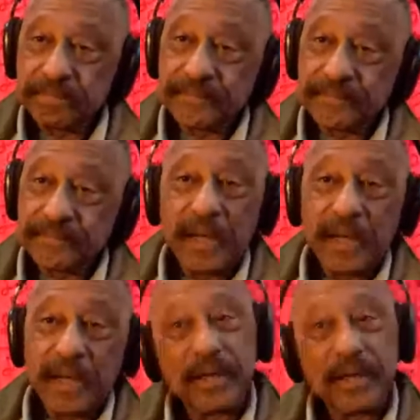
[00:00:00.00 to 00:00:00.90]
brings and up a
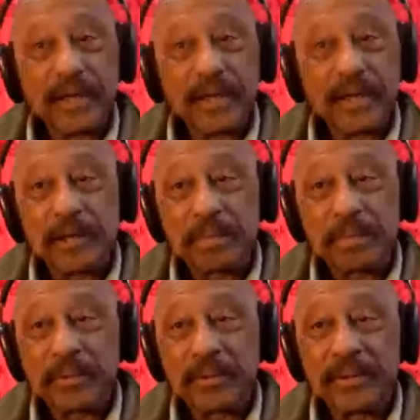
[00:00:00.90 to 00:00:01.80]
lot of these
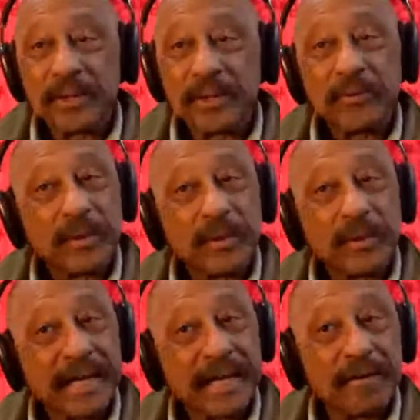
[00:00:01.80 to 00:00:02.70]
people you would
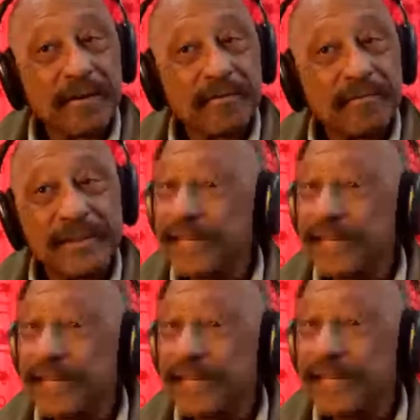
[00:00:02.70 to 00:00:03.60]
have, they
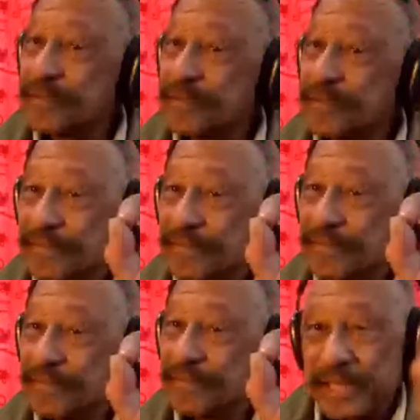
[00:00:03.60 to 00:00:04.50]
haven't. That's
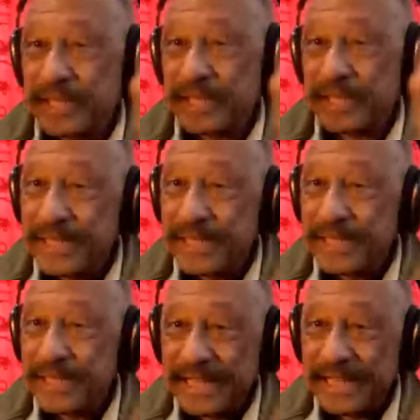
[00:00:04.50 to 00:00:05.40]
how many they've
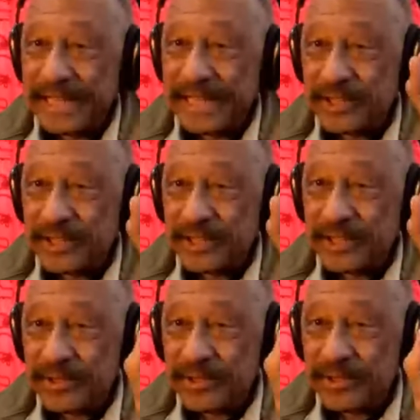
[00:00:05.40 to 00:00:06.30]
had.
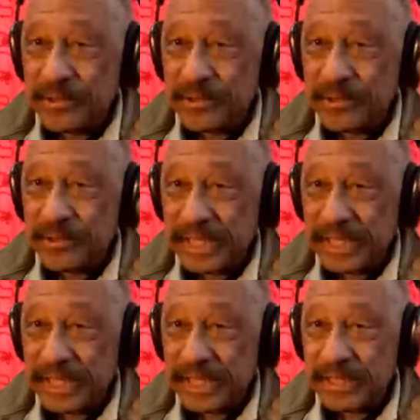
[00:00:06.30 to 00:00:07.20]
Goose mm. egg.
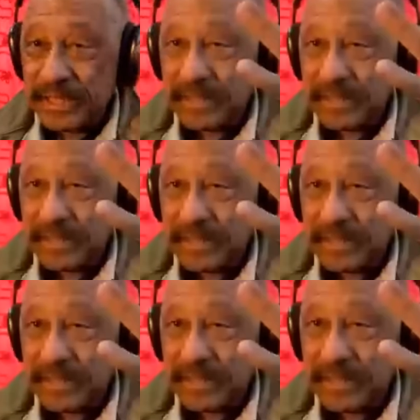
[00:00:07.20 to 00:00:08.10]

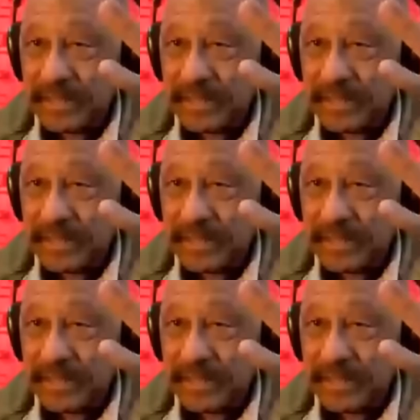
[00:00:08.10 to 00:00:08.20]
Whew.